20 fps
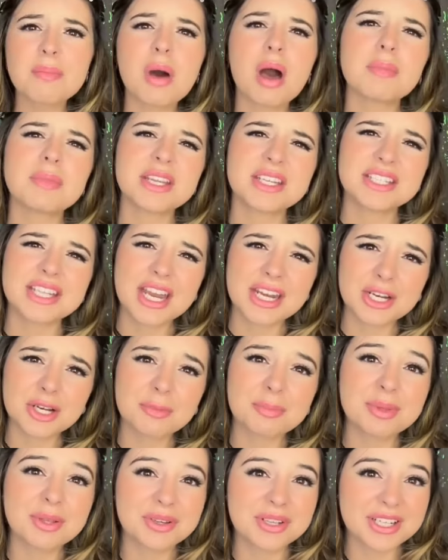Mommy and
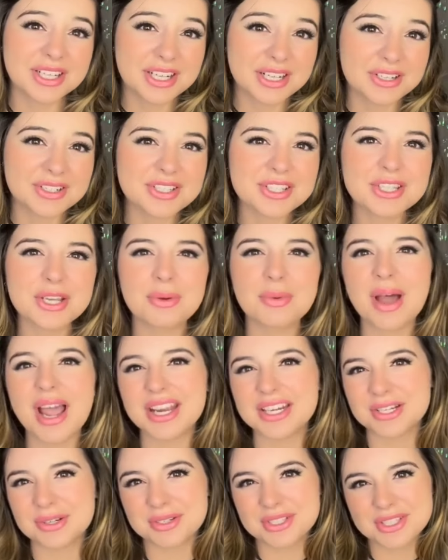Daddy are billionaires, so
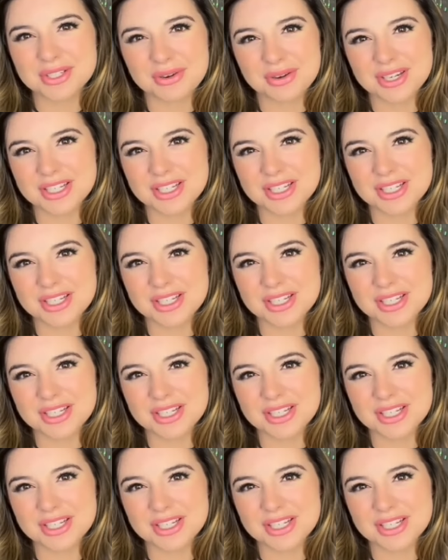I know it's